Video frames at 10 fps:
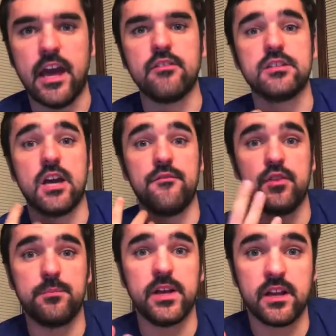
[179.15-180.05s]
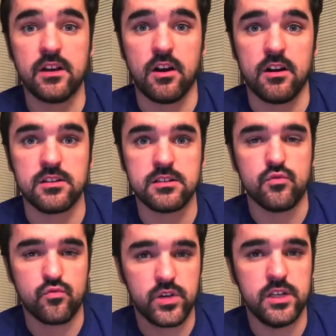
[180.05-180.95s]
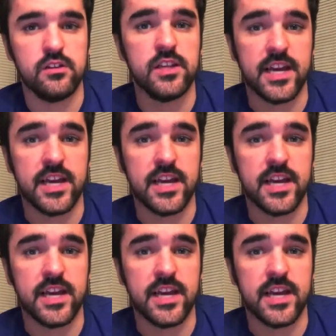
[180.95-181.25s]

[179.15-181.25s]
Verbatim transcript: Now it's time for big cars, real